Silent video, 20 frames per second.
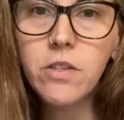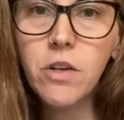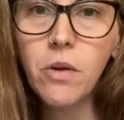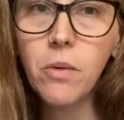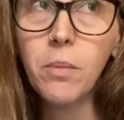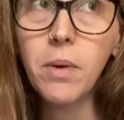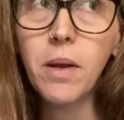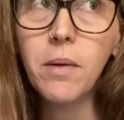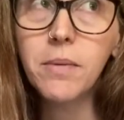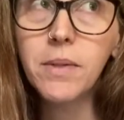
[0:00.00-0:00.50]
to
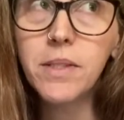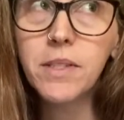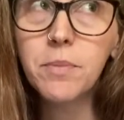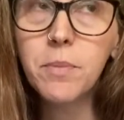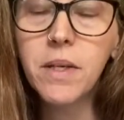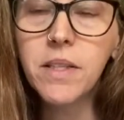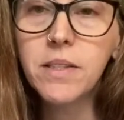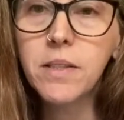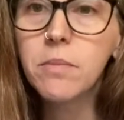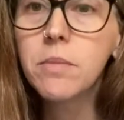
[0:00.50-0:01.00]
be able to
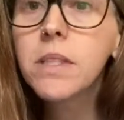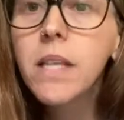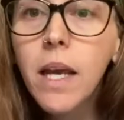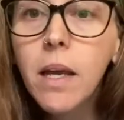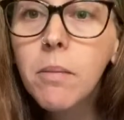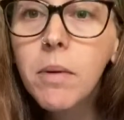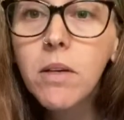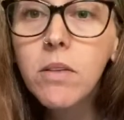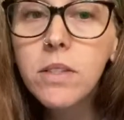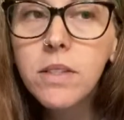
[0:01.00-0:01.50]
spend some
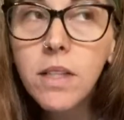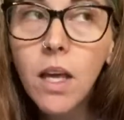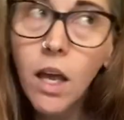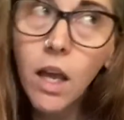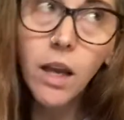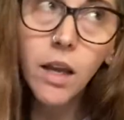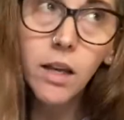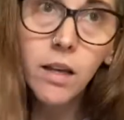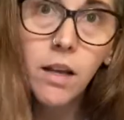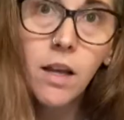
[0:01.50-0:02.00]
time
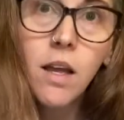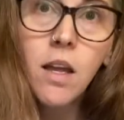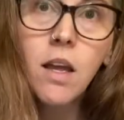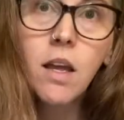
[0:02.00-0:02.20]
outside,